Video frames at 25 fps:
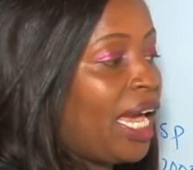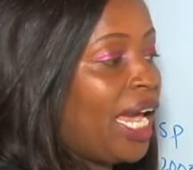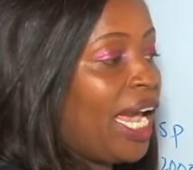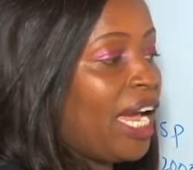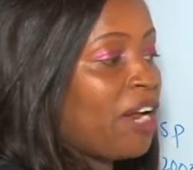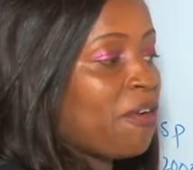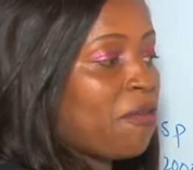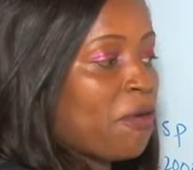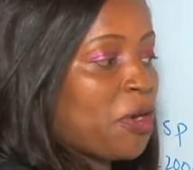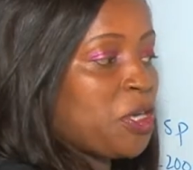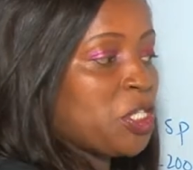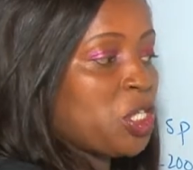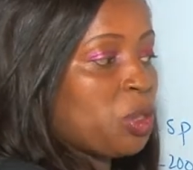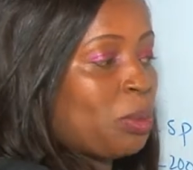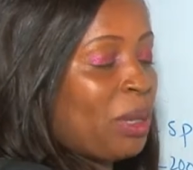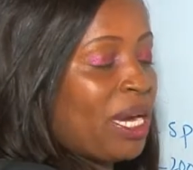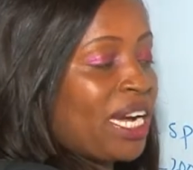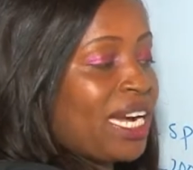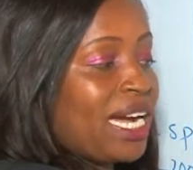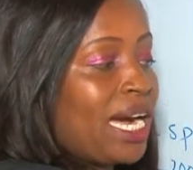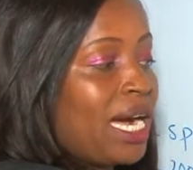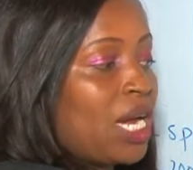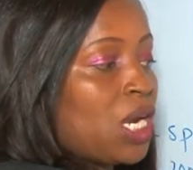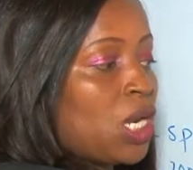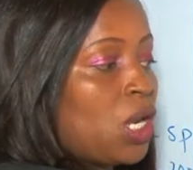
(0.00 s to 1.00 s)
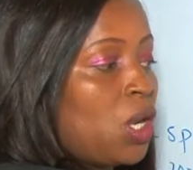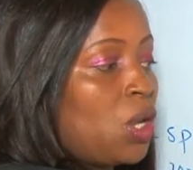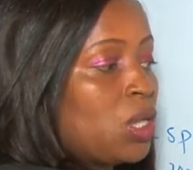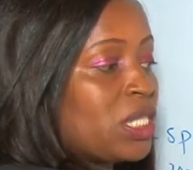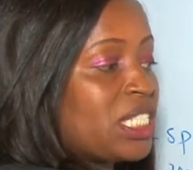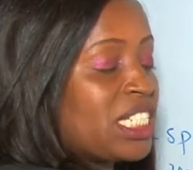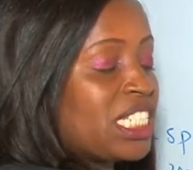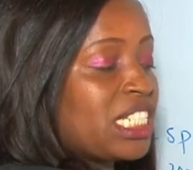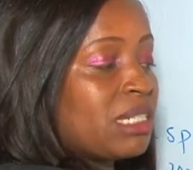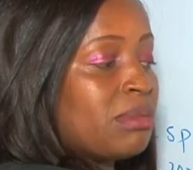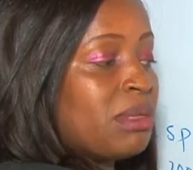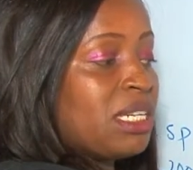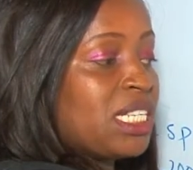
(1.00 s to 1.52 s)
And for you to make a
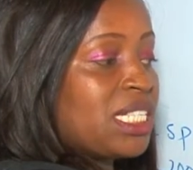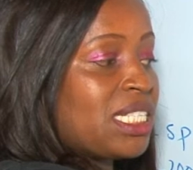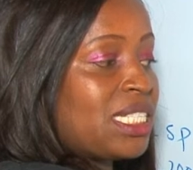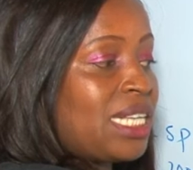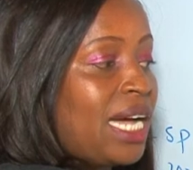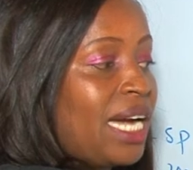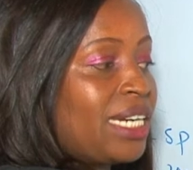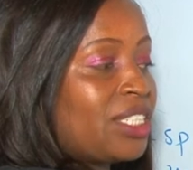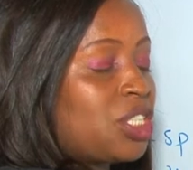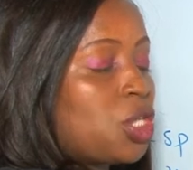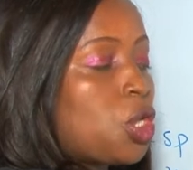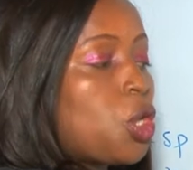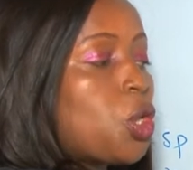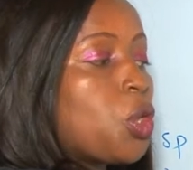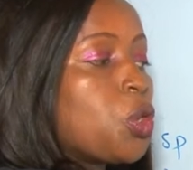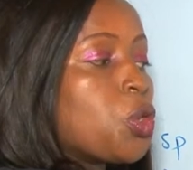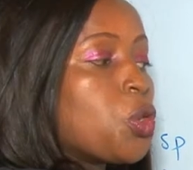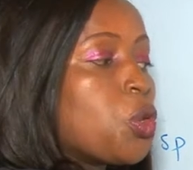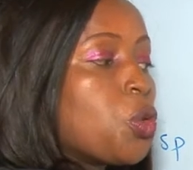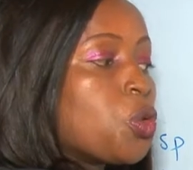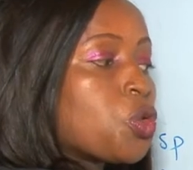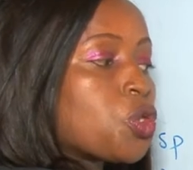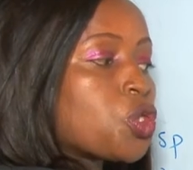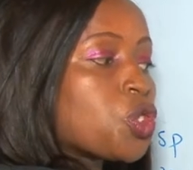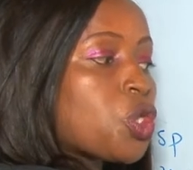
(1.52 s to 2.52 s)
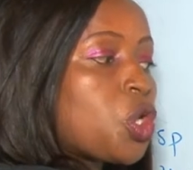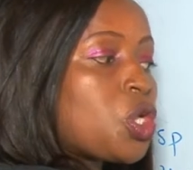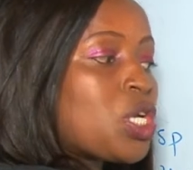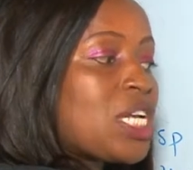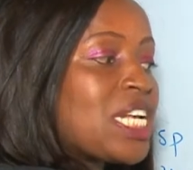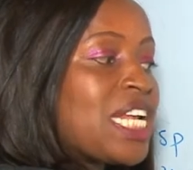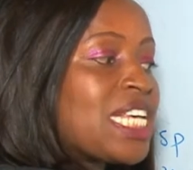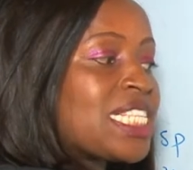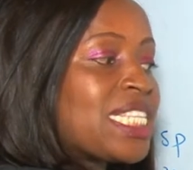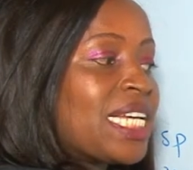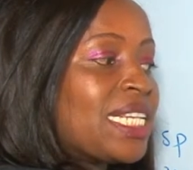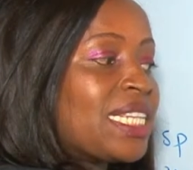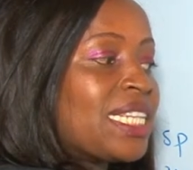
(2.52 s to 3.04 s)
loss, it means that you
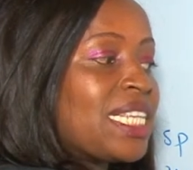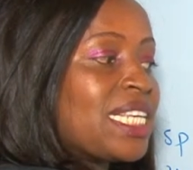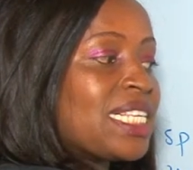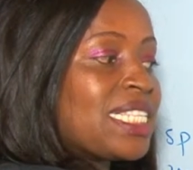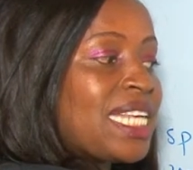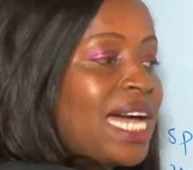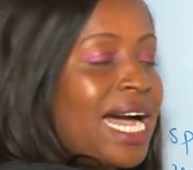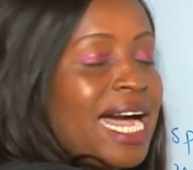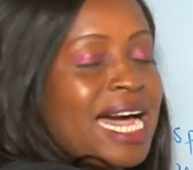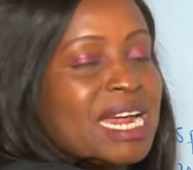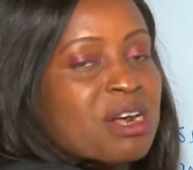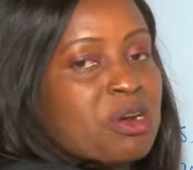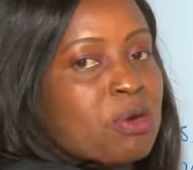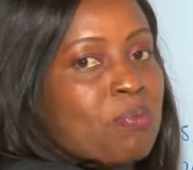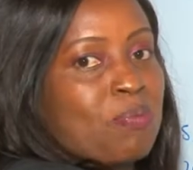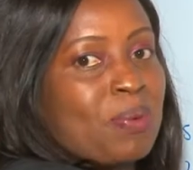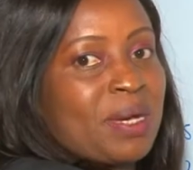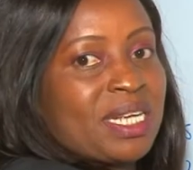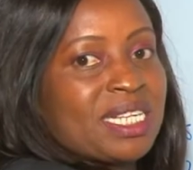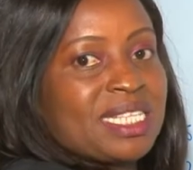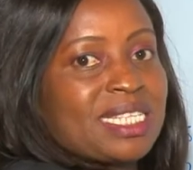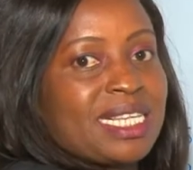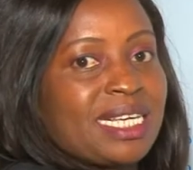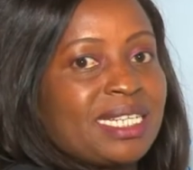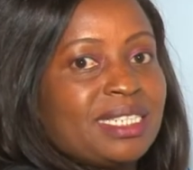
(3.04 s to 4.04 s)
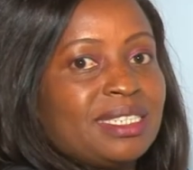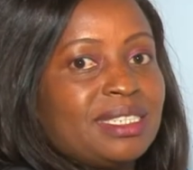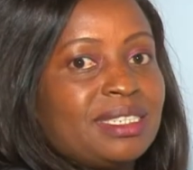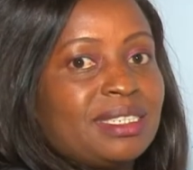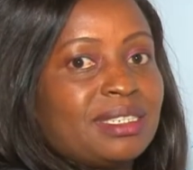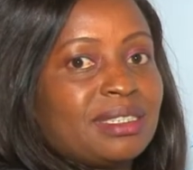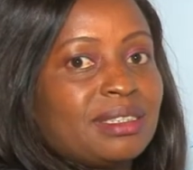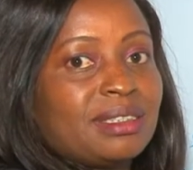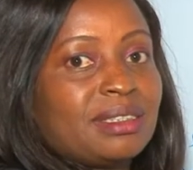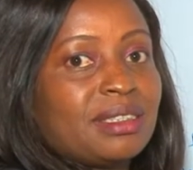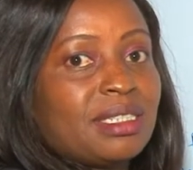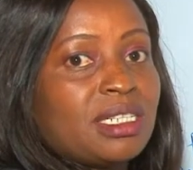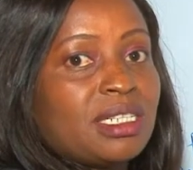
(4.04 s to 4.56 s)
sold less than this 100%.